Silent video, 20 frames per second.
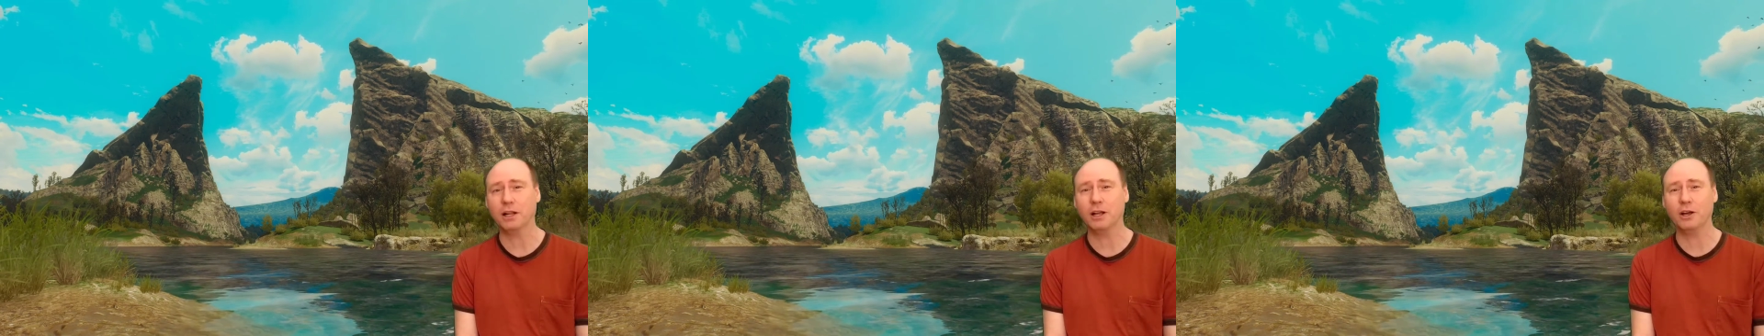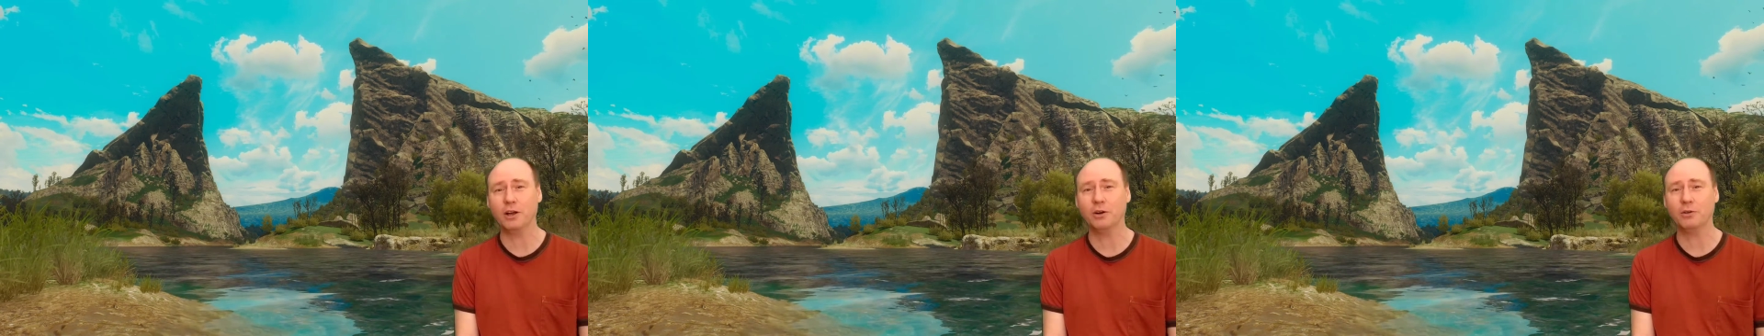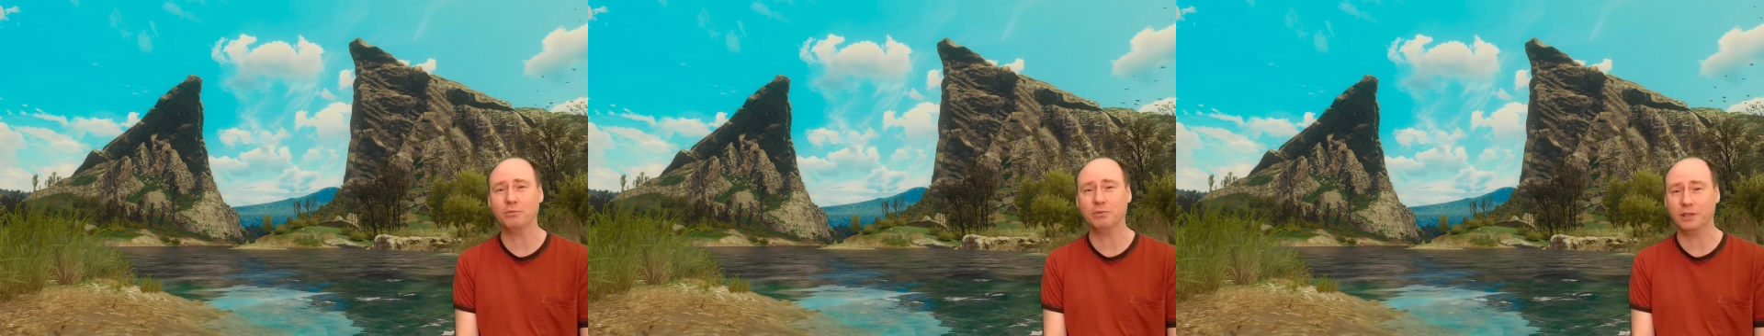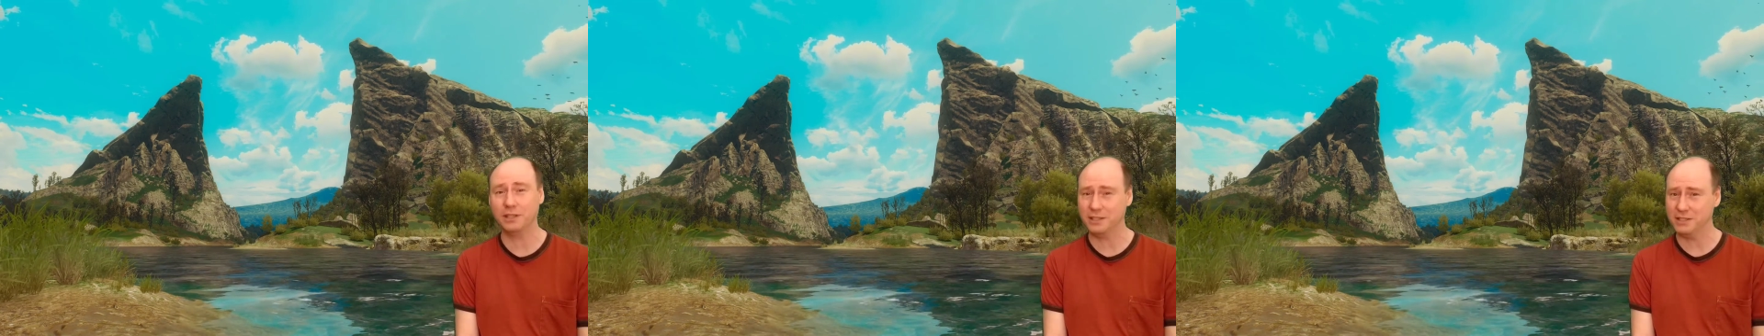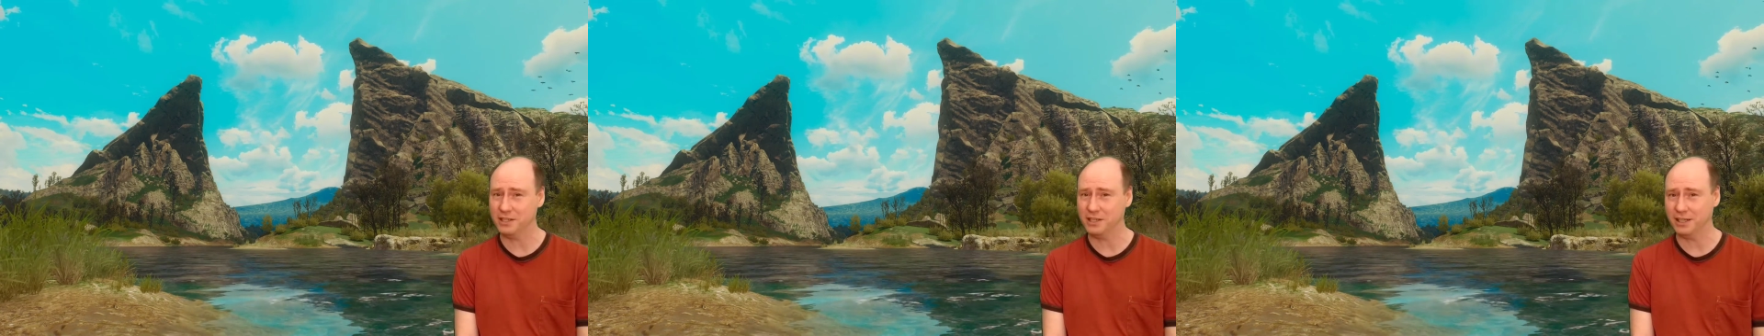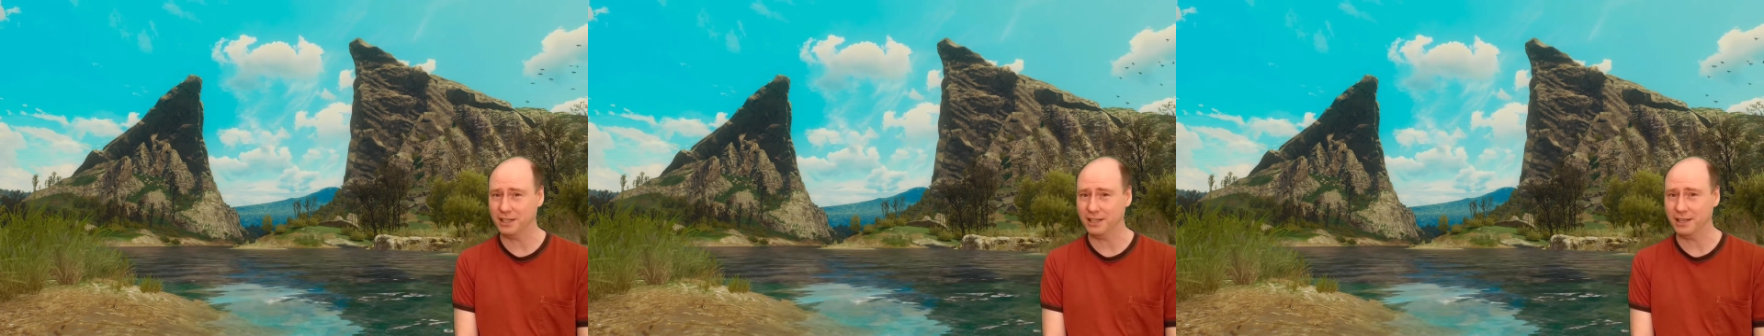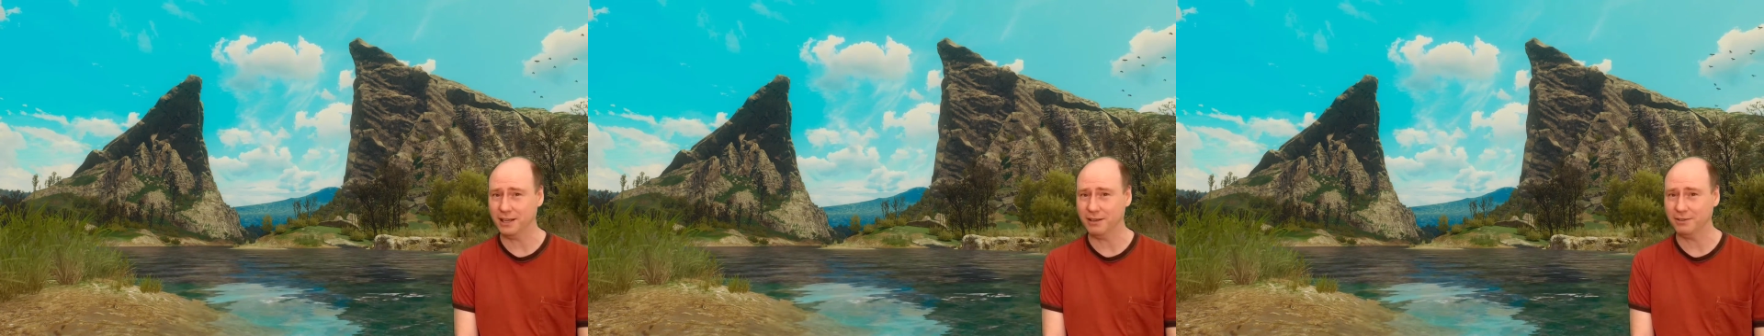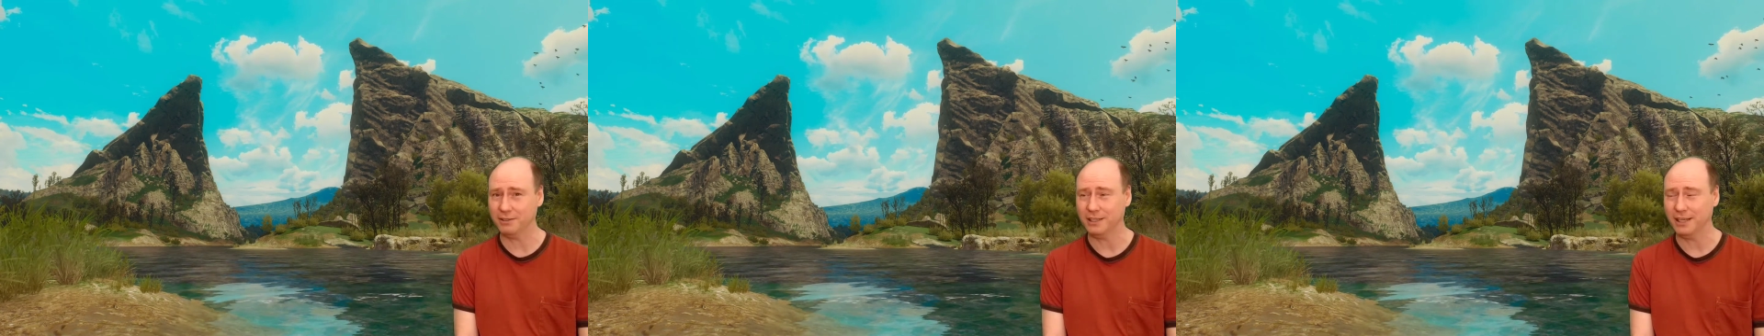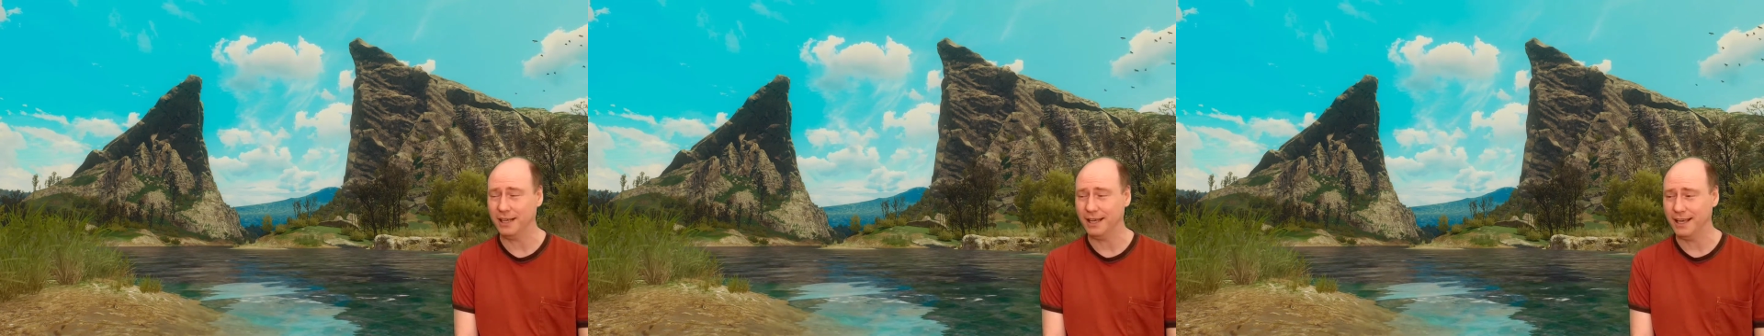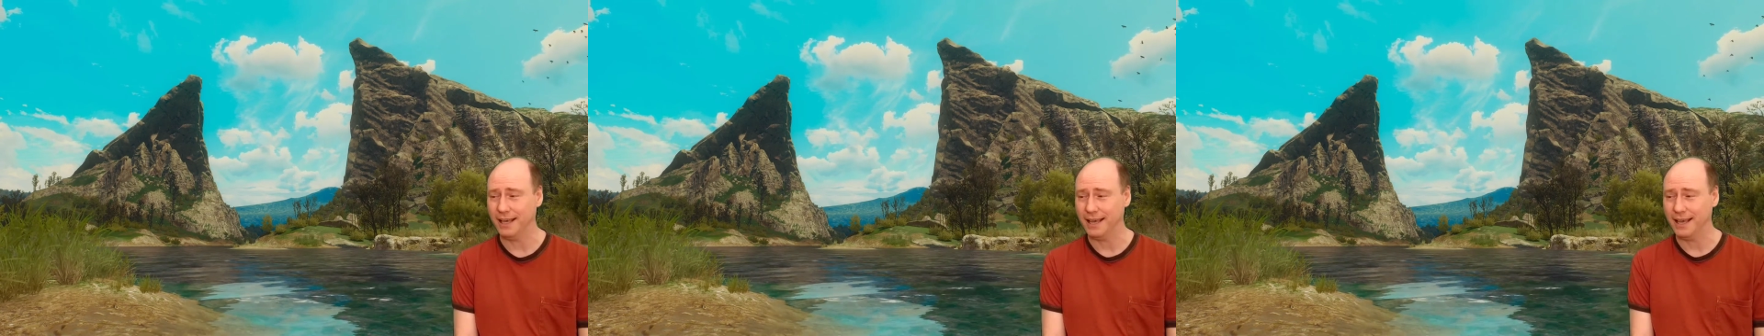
below. Please check it out.